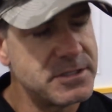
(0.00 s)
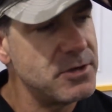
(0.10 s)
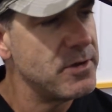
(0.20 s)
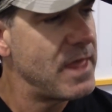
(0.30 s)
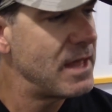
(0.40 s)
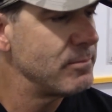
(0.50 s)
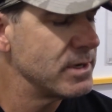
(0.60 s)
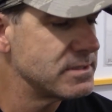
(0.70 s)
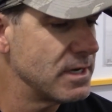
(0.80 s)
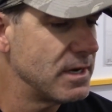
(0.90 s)
doing that.
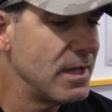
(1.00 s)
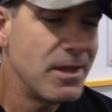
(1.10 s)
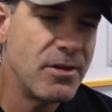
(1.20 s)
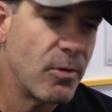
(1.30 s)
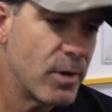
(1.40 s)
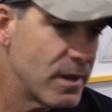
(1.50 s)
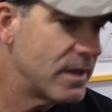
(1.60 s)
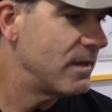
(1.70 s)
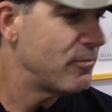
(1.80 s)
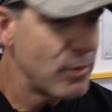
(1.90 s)
But, you know,
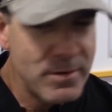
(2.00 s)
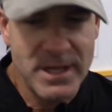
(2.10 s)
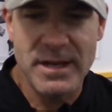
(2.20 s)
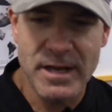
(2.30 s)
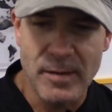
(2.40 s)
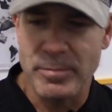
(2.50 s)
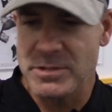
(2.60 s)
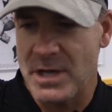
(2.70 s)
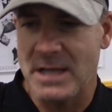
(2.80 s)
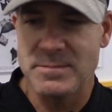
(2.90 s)
really, if we would have hit a couple
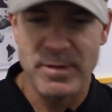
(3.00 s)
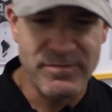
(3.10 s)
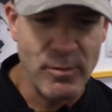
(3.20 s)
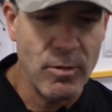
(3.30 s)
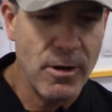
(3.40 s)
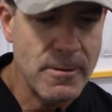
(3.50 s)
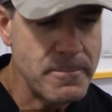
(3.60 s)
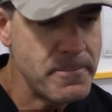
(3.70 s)
shots before,